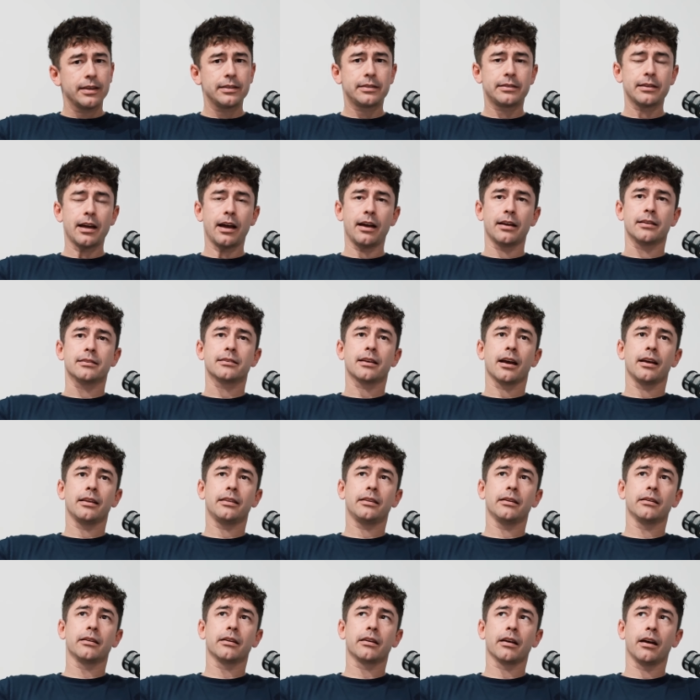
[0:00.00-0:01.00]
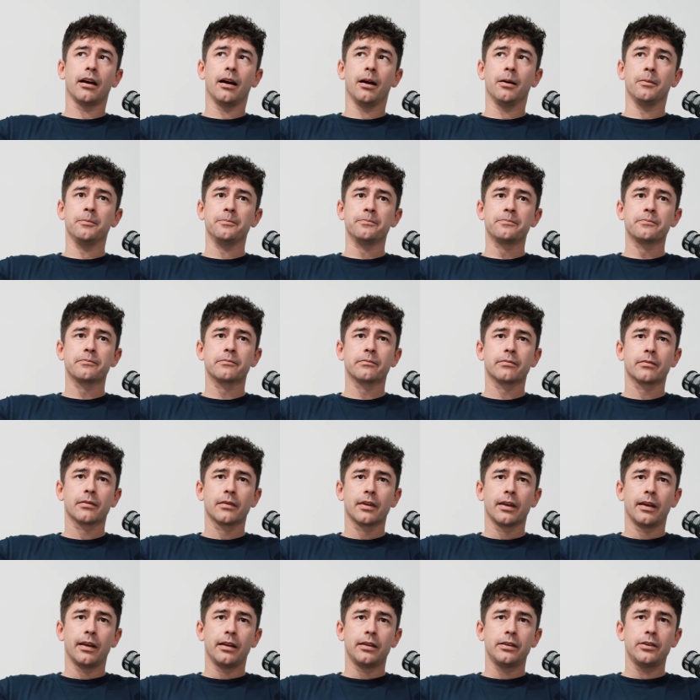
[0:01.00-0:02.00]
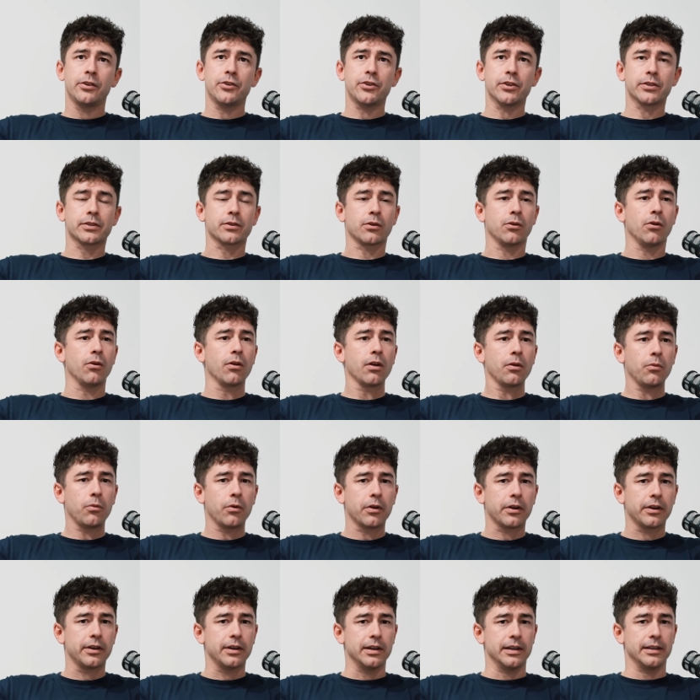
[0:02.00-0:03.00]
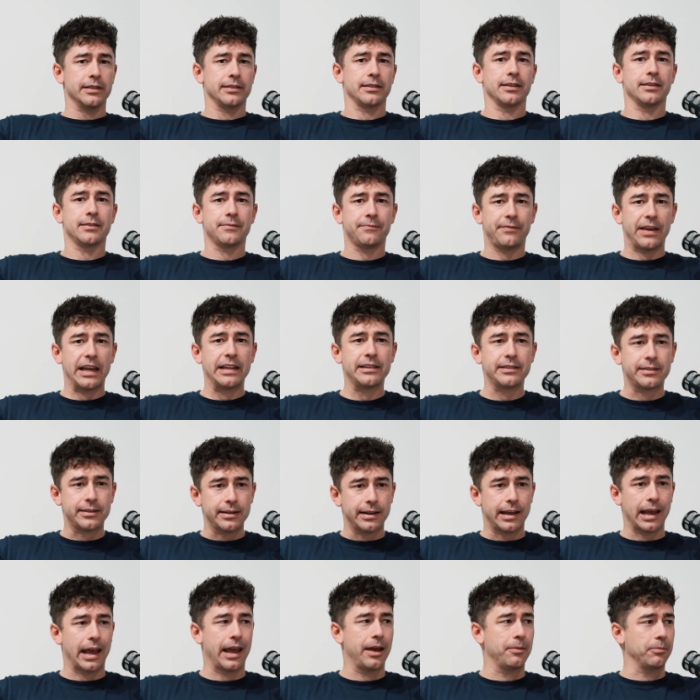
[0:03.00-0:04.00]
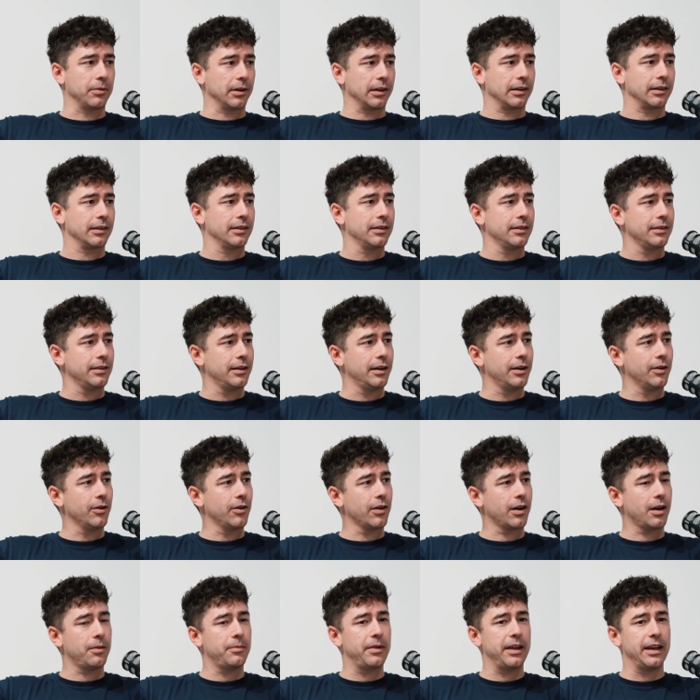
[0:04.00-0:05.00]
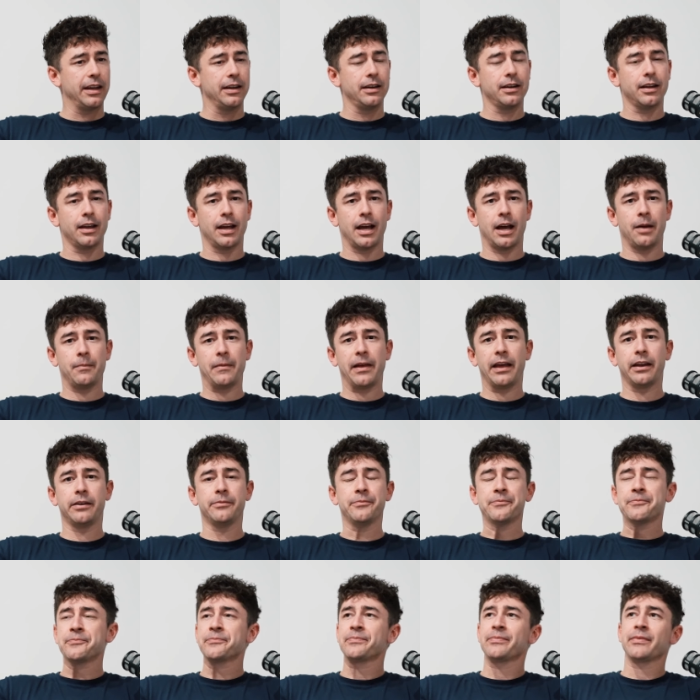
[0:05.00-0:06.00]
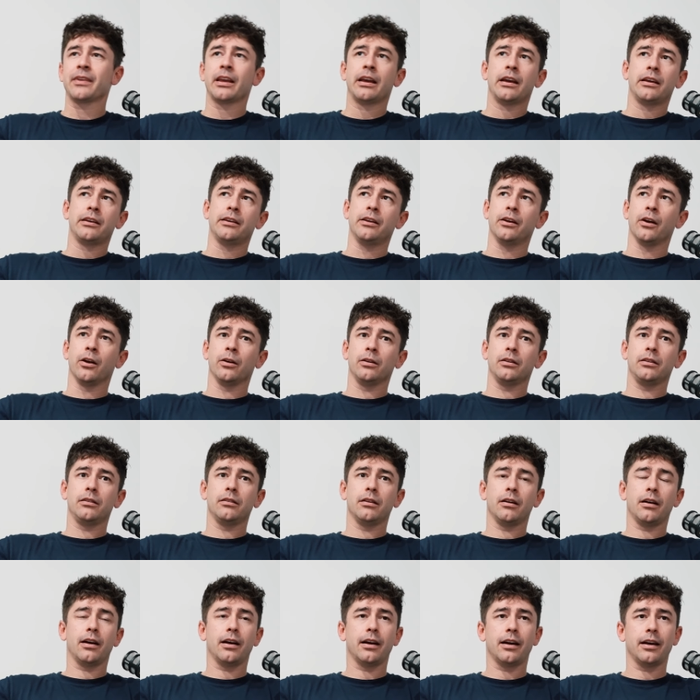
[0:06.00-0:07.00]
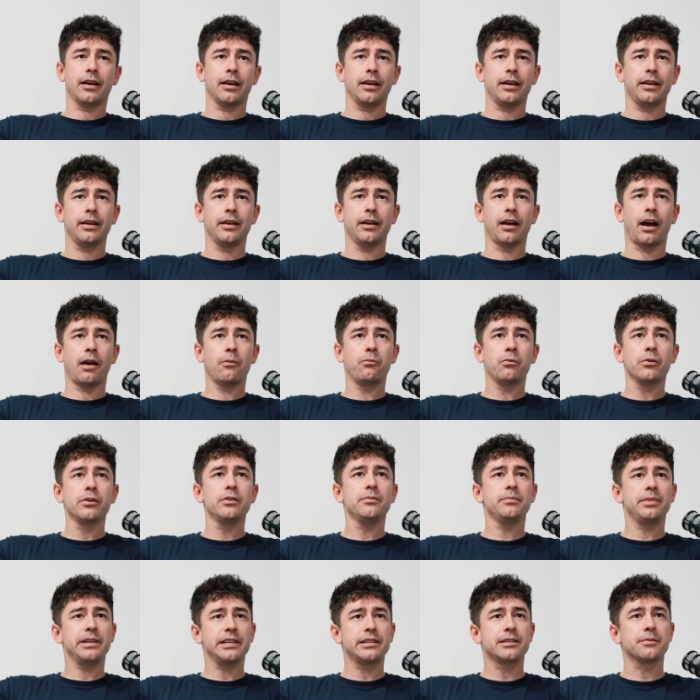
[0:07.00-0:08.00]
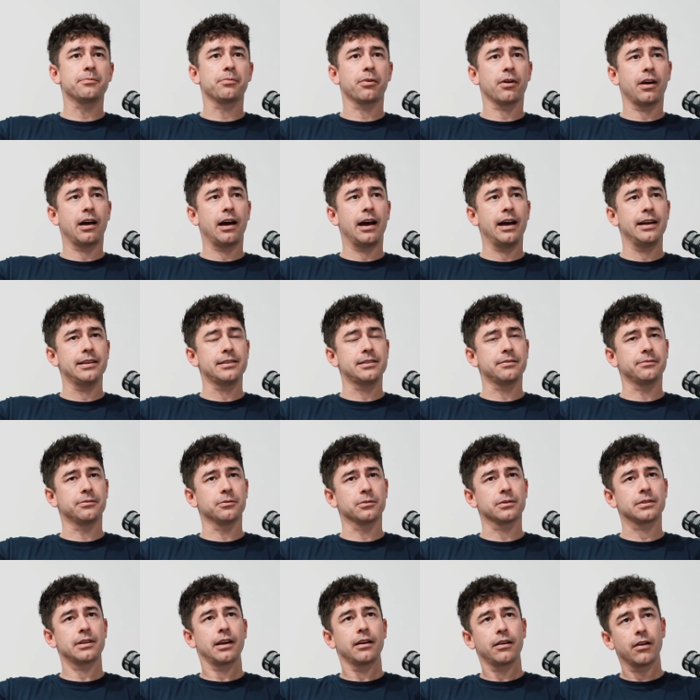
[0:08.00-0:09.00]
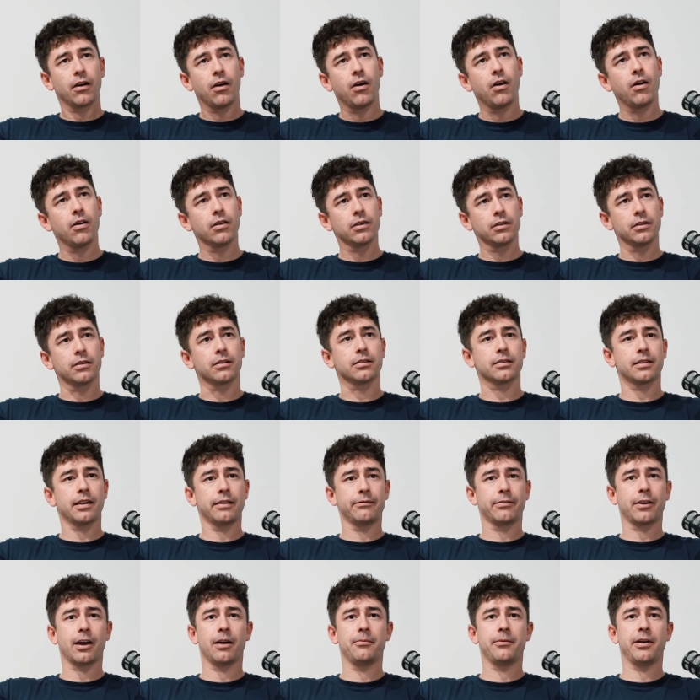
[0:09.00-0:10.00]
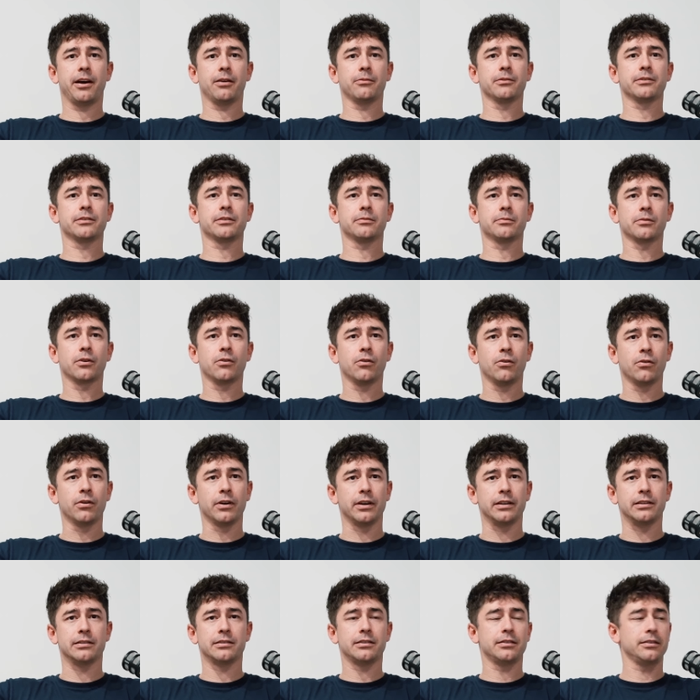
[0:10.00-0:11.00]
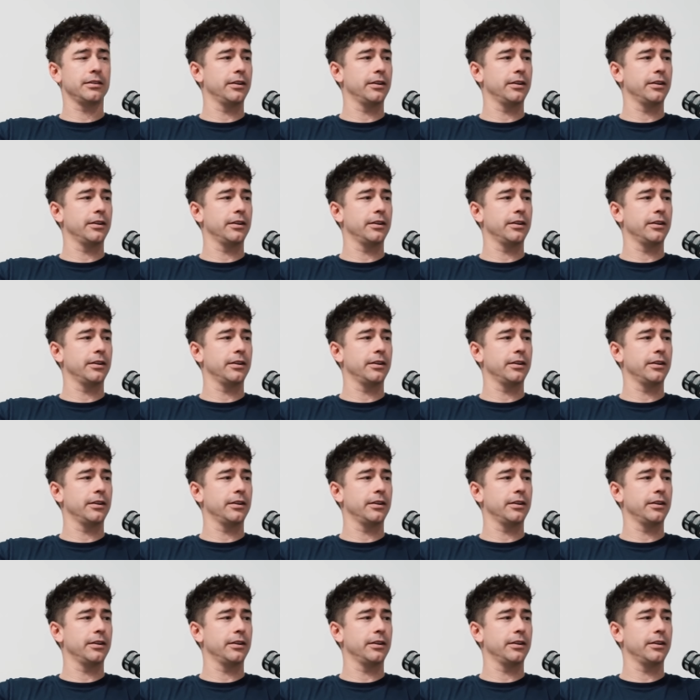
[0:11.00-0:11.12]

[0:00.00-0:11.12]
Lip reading: It does. I think you just call it what it is. It's fancy gambling. You know what I mean? And I wouldn't be surprised if it was like, oh, look, they've come out with some coins,